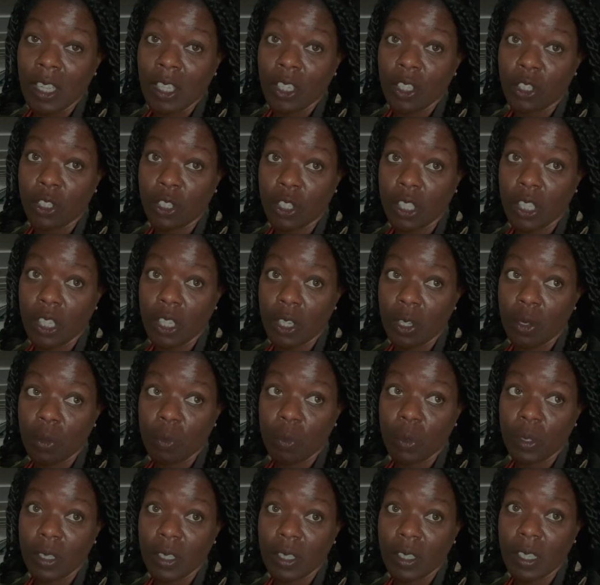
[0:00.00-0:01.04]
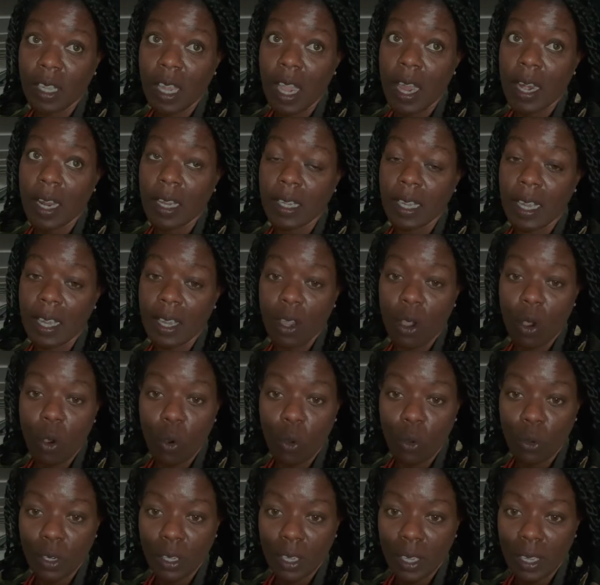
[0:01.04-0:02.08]
she was kind of like
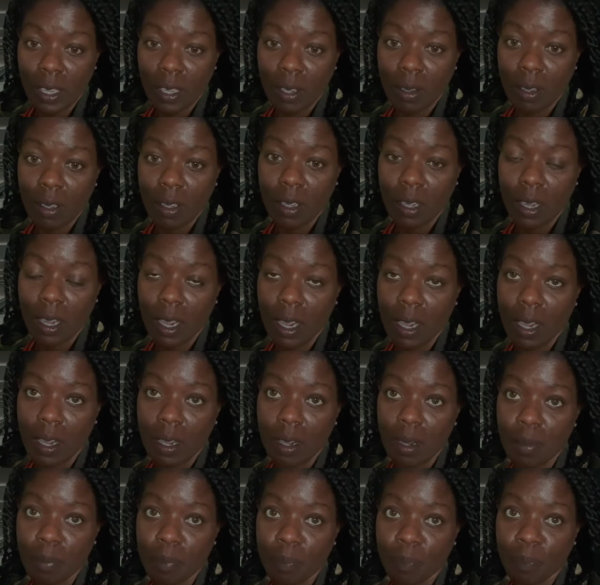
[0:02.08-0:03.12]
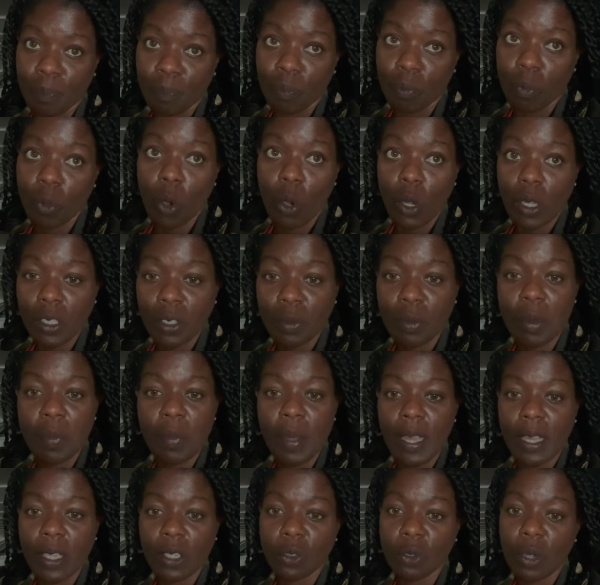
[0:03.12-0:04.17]
holding on to me,
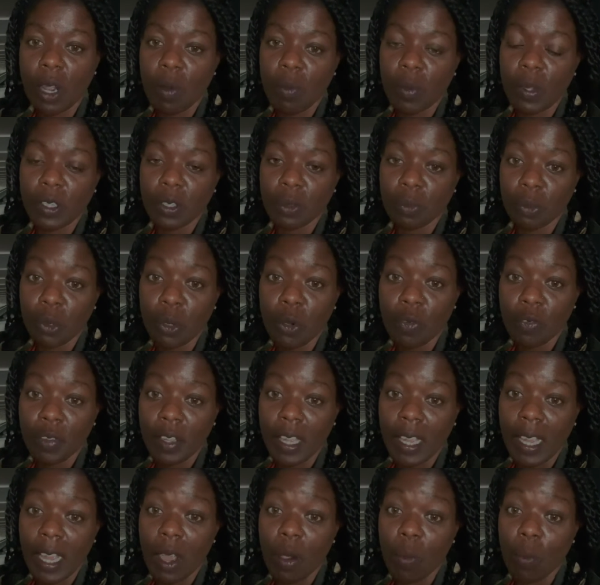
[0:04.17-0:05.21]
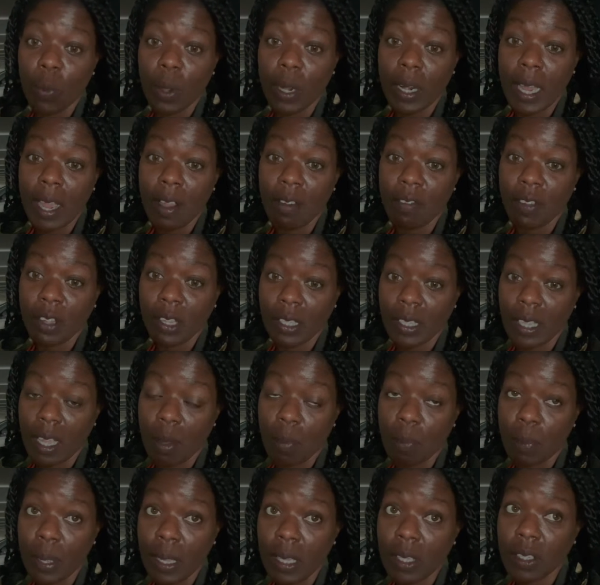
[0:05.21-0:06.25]
making sure I wasn't moving. And when I felt
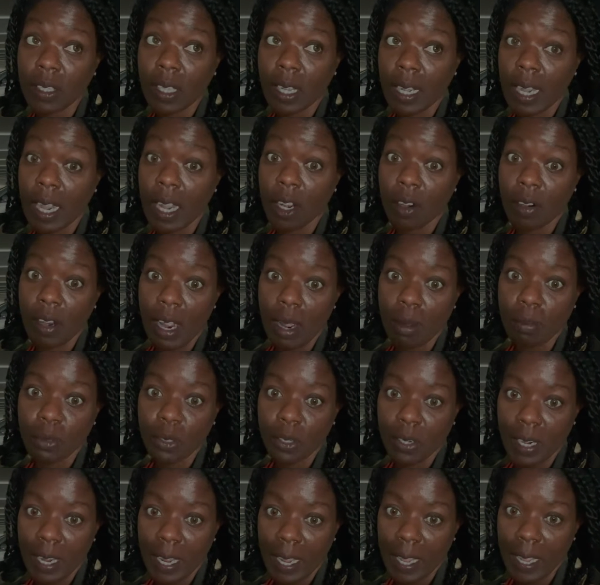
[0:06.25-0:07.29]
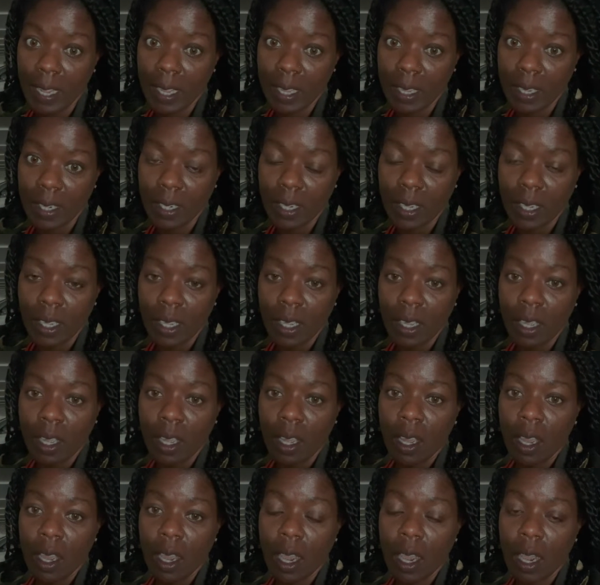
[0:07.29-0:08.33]
that pinch, like, I grabbed her hand
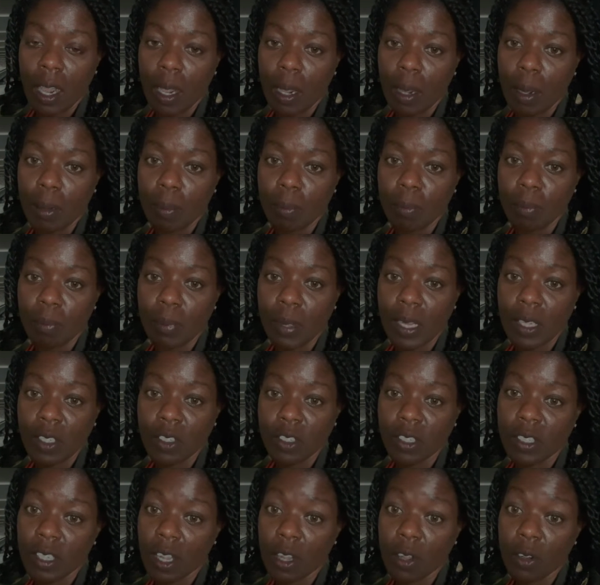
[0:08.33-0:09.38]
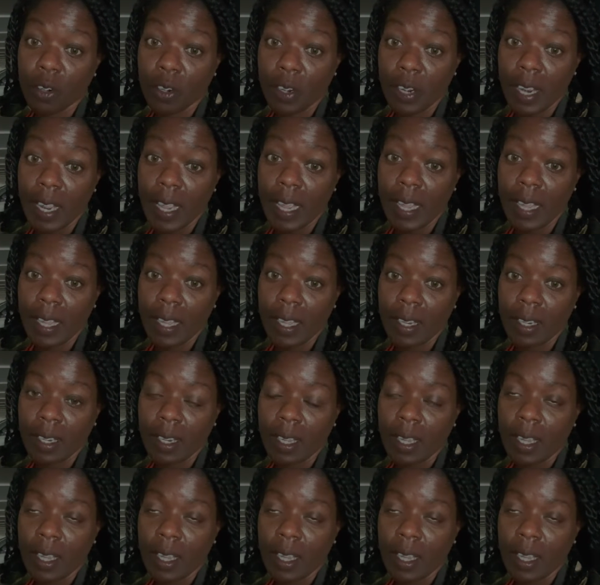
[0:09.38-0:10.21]
and just held her hand.